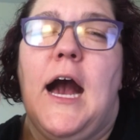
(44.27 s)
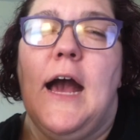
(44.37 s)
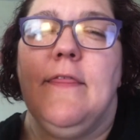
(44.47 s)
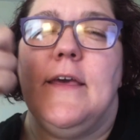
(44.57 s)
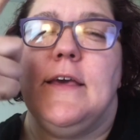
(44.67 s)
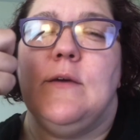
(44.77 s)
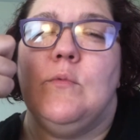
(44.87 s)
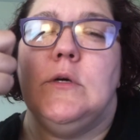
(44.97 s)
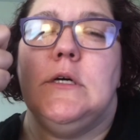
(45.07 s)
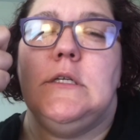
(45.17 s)
I think he
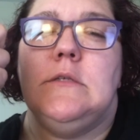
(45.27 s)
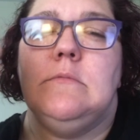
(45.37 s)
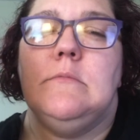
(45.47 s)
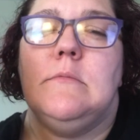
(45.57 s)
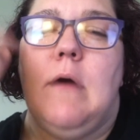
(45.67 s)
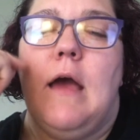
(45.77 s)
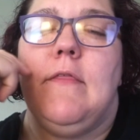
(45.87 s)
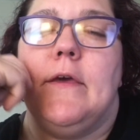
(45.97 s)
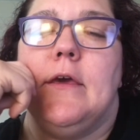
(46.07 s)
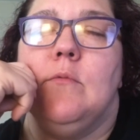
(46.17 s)
would. I
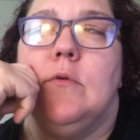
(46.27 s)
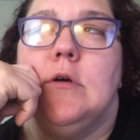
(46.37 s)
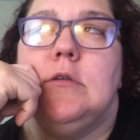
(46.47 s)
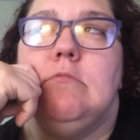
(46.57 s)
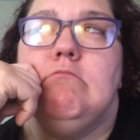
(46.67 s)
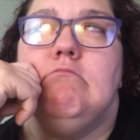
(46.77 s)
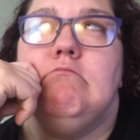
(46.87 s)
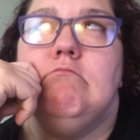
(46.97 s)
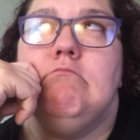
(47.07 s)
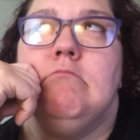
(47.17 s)
think he
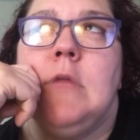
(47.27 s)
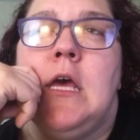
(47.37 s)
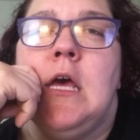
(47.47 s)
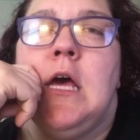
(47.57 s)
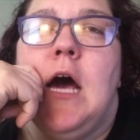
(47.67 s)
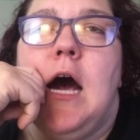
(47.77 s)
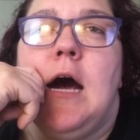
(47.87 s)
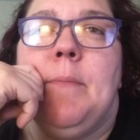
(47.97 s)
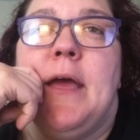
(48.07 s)
would.